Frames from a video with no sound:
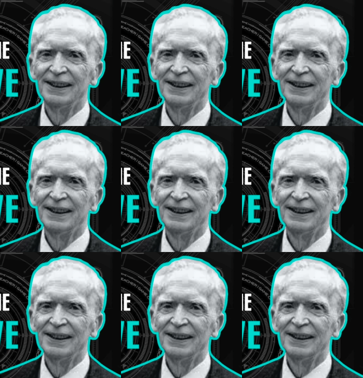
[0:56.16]

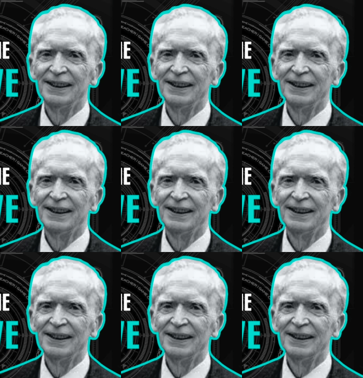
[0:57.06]

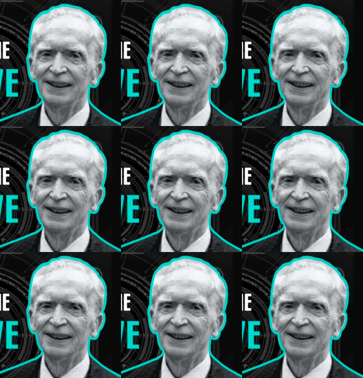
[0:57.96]

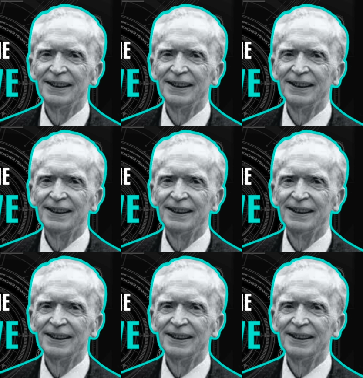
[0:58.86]

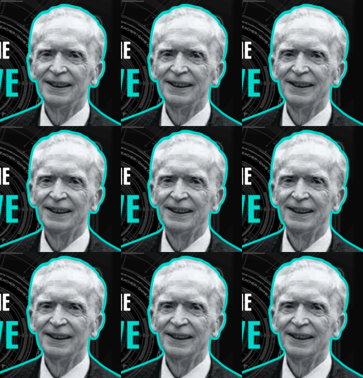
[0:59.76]
[no speech]